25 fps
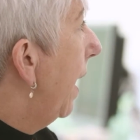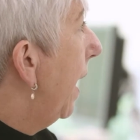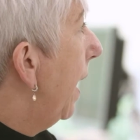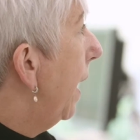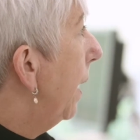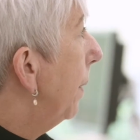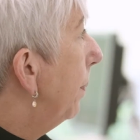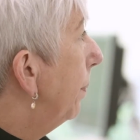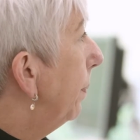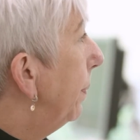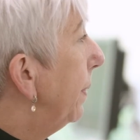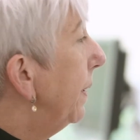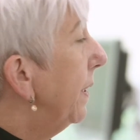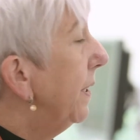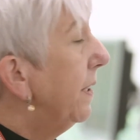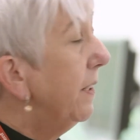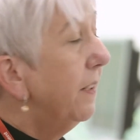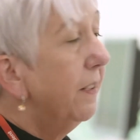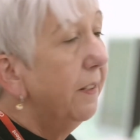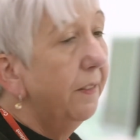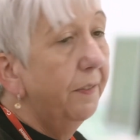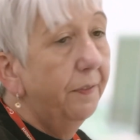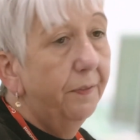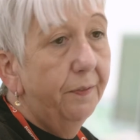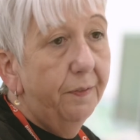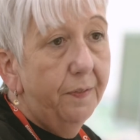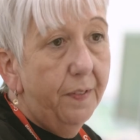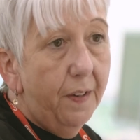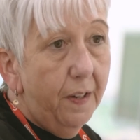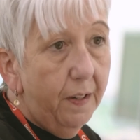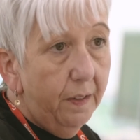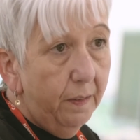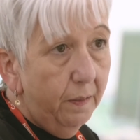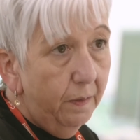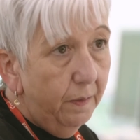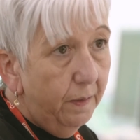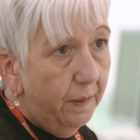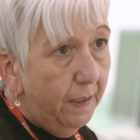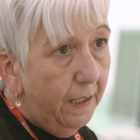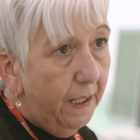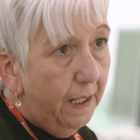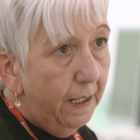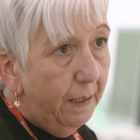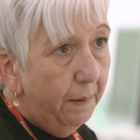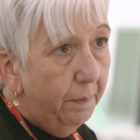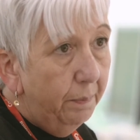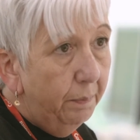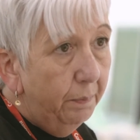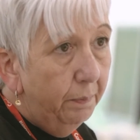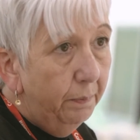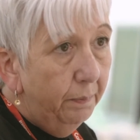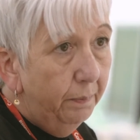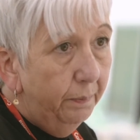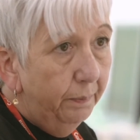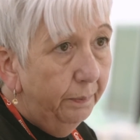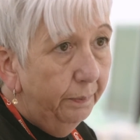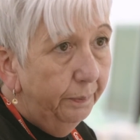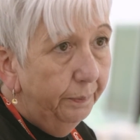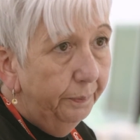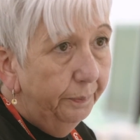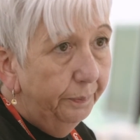and it really helped me get through my anxiety as well.